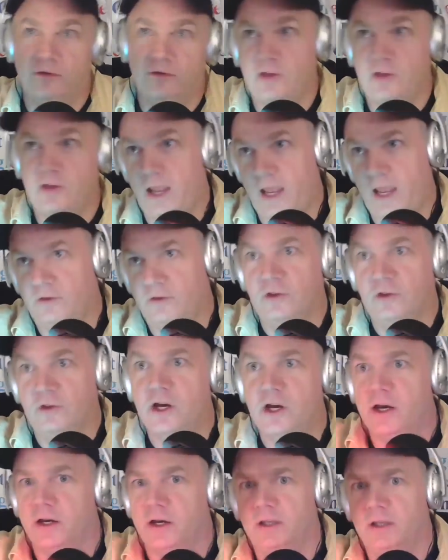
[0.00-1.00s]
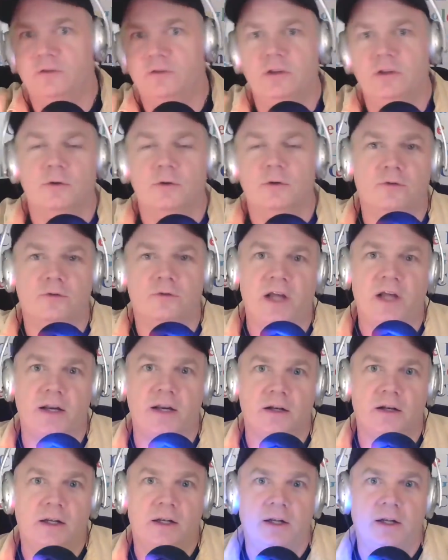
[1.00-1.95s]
You say is the is the Earth flat?